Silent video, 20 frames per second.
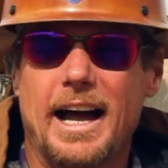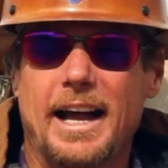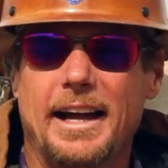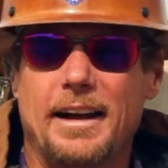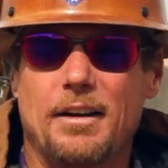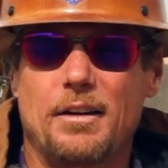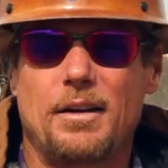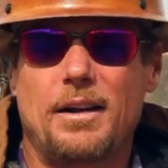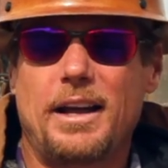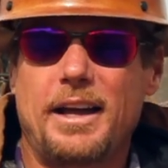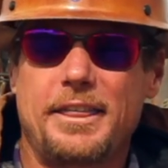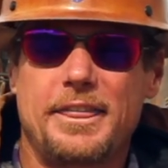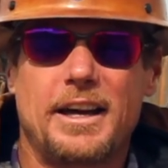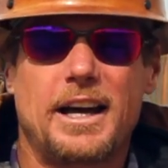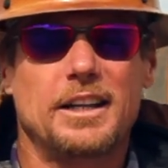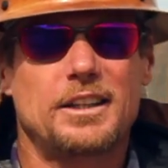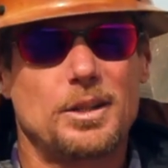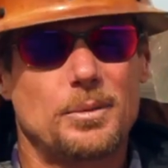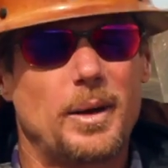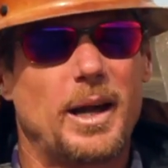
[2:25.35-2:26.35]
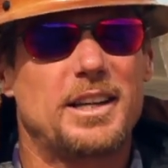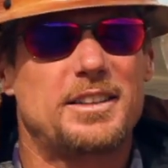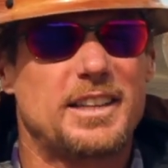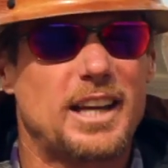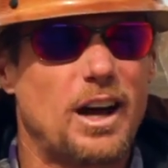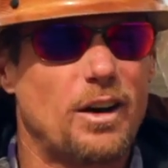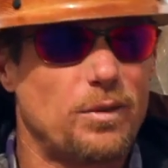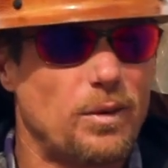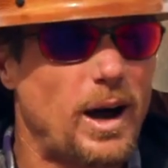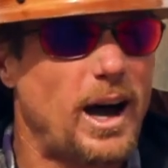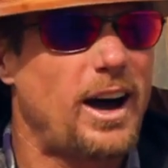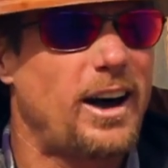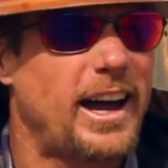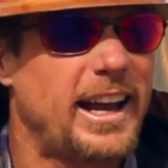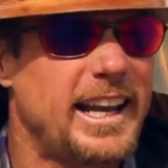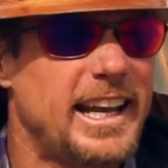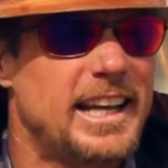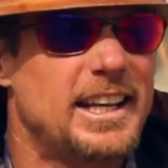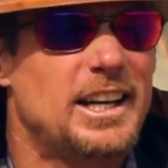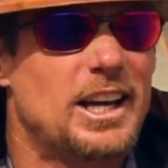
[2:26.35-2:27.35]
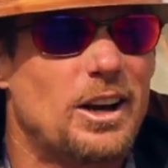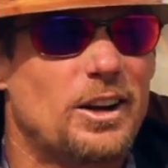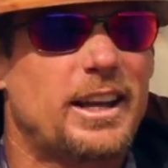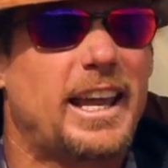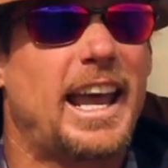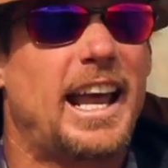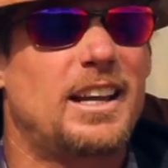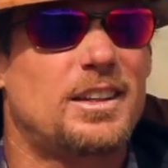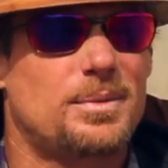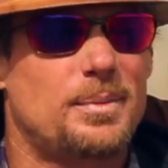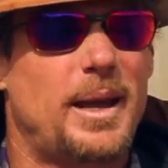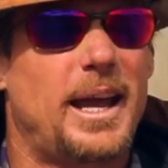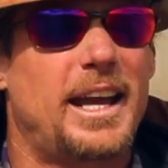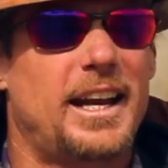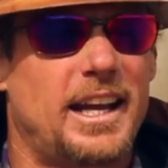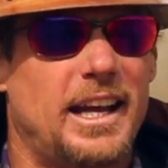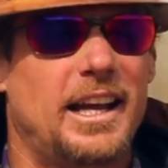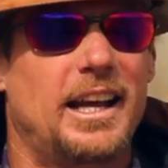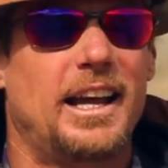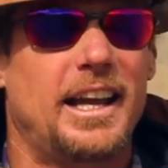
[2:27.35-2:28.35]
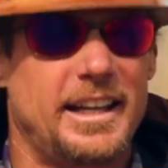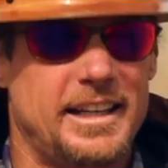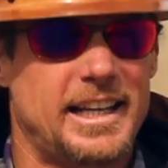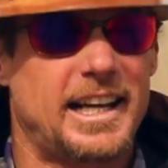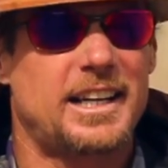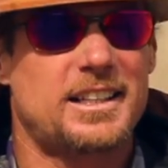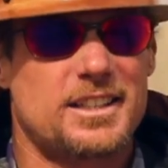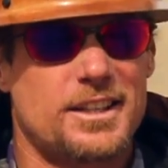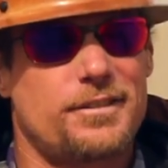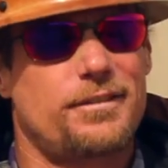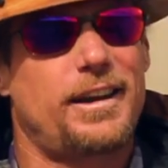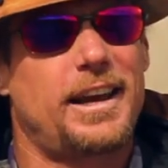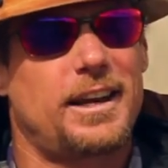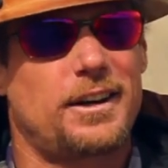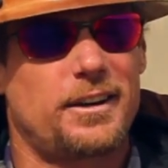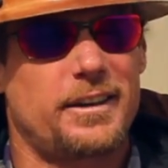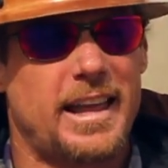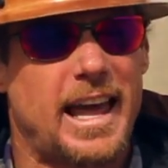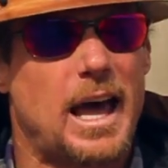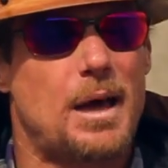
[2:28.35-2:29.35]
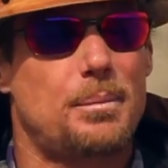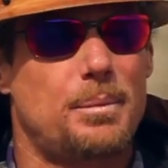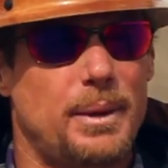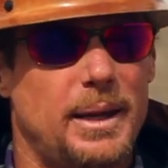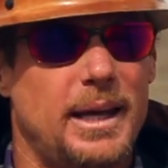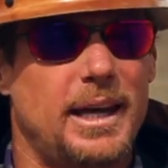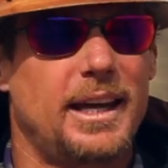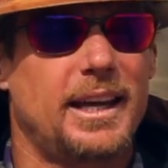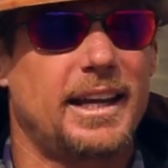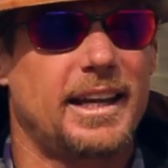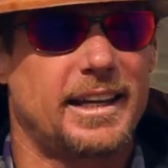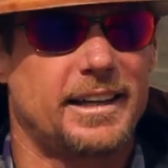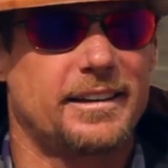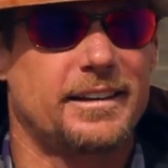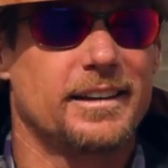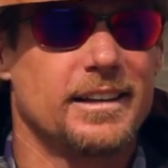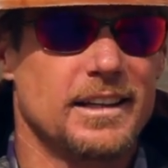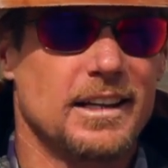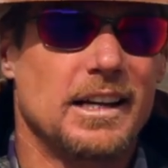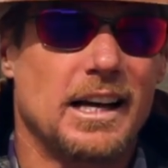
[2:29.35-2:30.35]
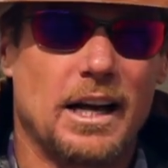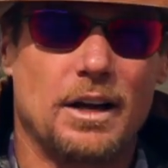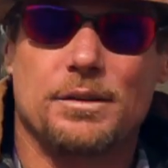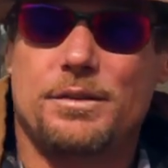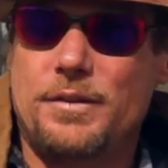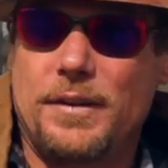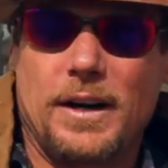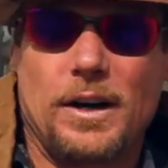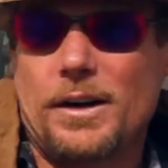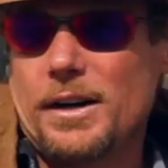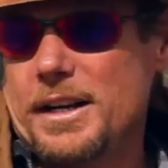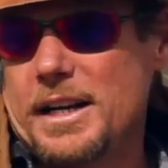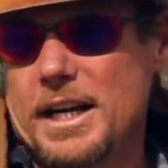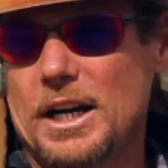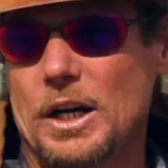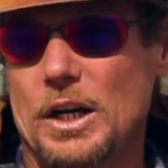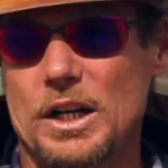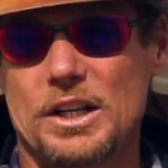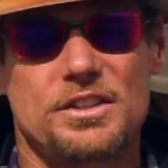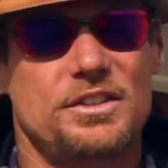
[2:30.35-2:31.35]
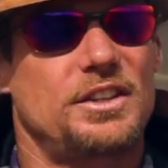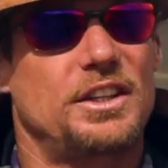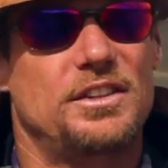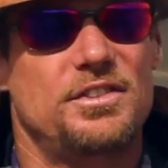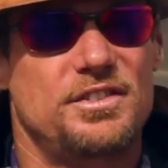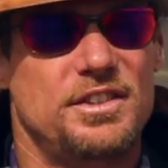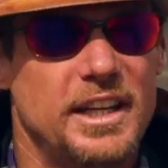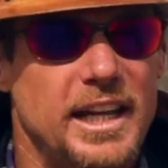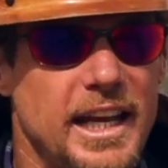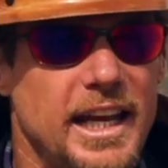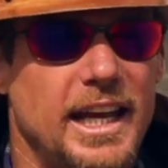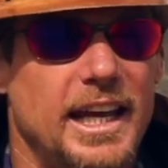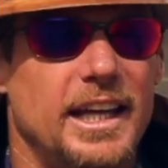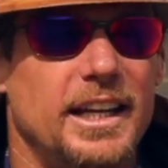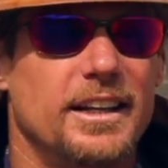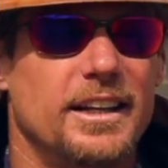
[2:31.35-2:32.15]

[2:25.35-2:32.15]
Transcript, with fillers: I, I thought to myself, wow, I didn't know Case made a, an excavator that big, and I was very curious to see